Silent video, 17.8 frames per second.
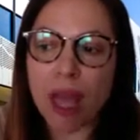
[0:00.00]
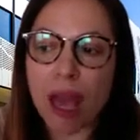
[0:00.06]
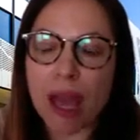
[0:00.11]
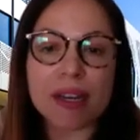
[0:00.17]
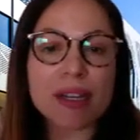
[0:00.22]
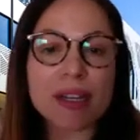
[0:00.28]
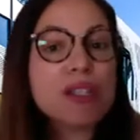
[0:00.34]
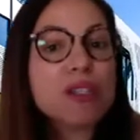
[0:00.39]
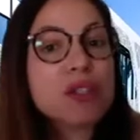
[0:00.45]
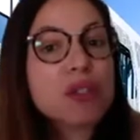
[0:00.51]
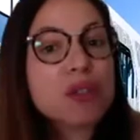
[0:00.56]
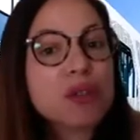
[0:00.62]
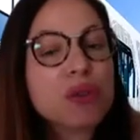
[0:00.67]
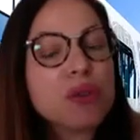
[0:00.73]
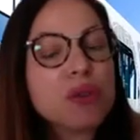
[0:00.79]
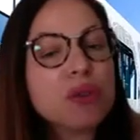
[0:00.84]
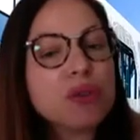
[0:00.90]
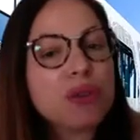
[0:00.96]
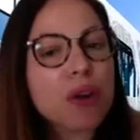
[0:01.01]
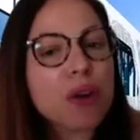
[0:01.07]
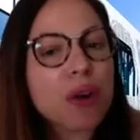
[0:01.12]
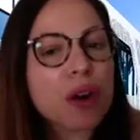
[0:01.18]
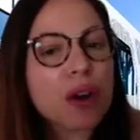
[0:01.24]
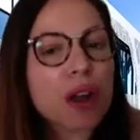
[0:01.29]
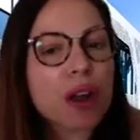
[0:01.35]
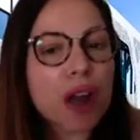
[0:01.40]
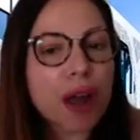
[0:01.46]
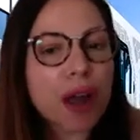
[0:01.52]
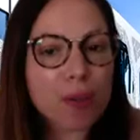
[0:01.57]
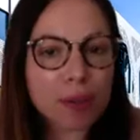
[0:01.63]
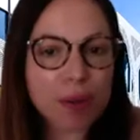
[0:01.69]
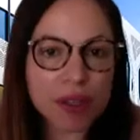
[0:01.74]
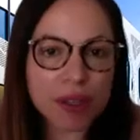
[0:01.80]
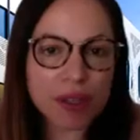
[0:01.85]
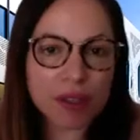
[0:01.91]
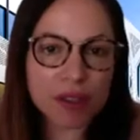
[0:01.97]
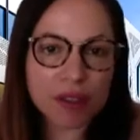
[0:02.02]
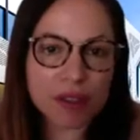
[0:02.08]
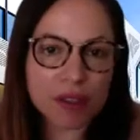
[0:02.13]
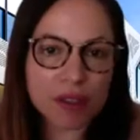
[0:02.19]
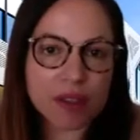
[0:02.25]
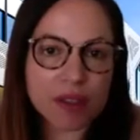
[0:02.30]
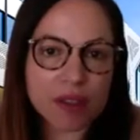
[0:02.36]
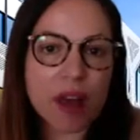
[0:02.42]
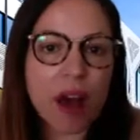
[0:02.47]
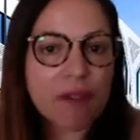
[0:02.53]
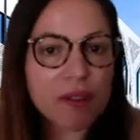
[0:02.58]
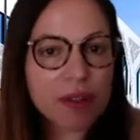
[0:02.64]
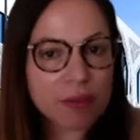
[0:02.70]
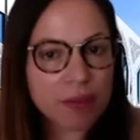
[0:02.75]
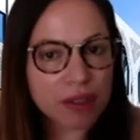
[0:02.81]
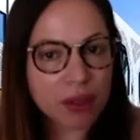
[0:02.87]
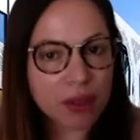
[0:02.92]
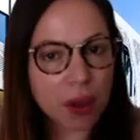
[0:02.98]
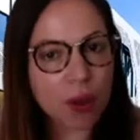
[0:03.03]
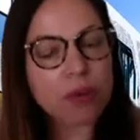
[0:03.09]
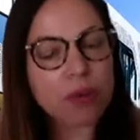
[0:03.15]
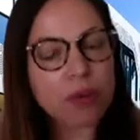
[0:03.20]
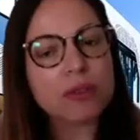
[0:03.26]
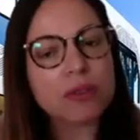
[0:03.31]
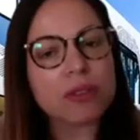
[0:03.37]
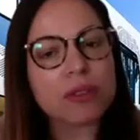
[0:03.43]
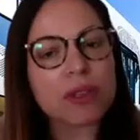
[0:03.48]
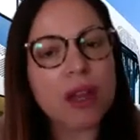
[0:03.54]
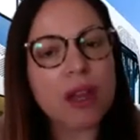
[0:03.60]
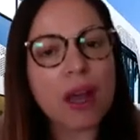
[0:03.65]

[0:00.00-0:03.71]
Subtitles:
institute or a company that is government owned